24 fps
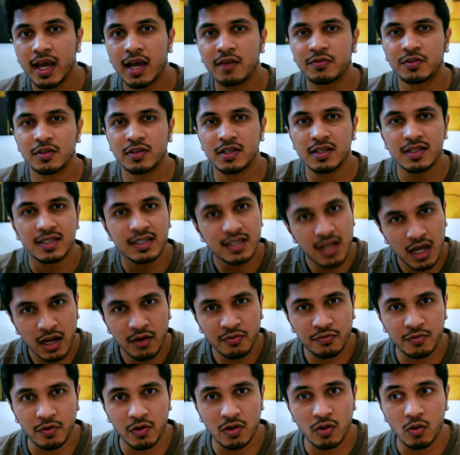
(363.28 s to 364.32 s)
have to
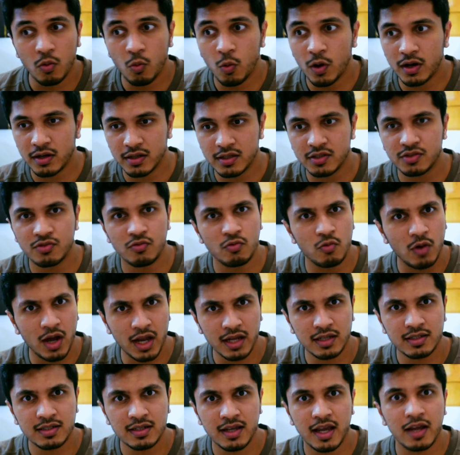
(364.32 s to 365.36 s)
decipher what is
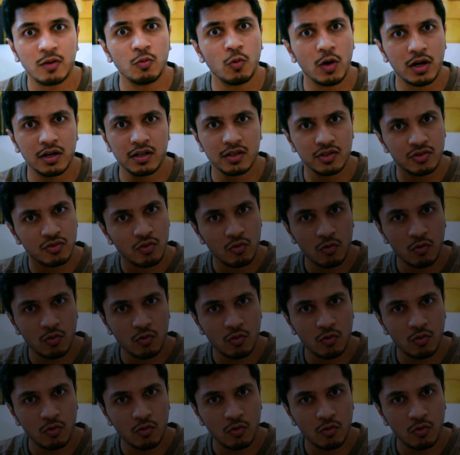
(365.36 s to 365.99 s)
right and what is